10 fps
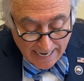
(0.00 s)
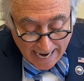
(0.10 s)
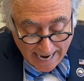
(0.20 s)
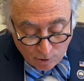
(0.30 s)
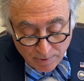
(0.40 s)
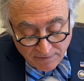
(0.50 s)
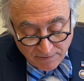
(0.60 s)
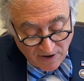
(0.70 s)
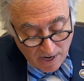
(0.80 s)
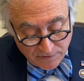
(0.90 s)
I'll be
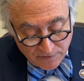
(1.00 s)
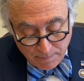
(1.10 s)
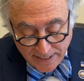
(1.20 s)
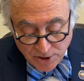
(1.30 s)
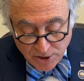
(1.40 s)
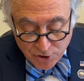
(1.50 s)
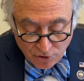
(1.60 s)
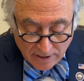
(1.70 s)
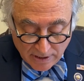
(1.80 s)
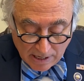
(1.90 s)
involved in making
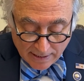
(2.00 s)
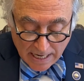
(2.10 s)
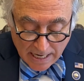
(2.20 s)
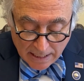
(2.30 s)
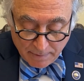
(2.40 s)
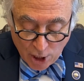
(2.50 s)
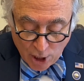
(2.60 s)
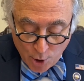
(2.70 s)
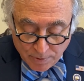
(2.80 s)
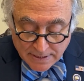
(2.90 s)
sure that our economy
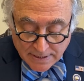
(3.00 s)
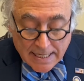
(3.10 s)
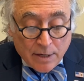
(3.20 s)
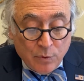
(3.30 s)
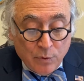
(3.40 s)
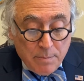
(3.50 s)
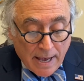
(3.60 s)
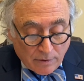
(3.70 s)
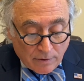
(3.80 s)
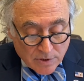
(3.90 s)
opens and
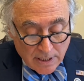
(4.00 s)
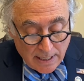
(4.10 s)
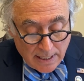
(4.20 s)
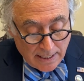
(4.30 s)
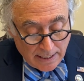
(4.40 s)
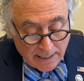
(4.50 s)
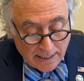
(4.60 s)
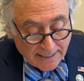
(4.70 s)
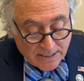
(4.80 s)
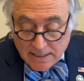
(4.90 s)
rebounds in
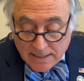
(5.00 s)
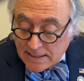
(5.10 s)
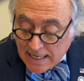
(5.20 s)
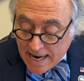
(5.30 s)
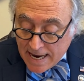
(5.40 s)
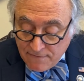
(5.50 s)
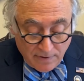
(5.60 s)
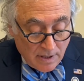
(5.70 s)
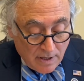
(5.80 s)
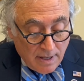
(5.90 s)
a safe,